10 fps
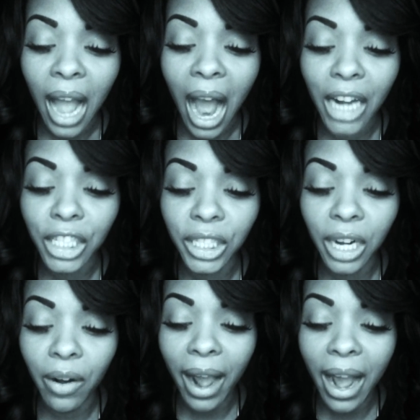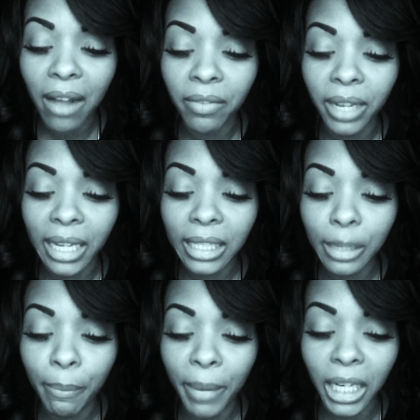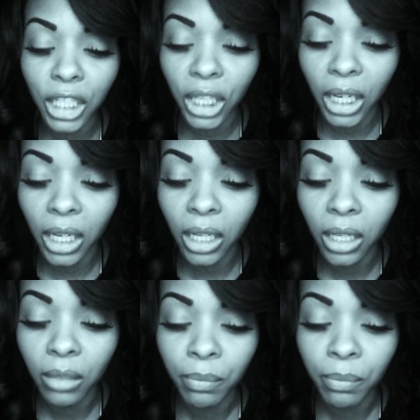I shall have estimation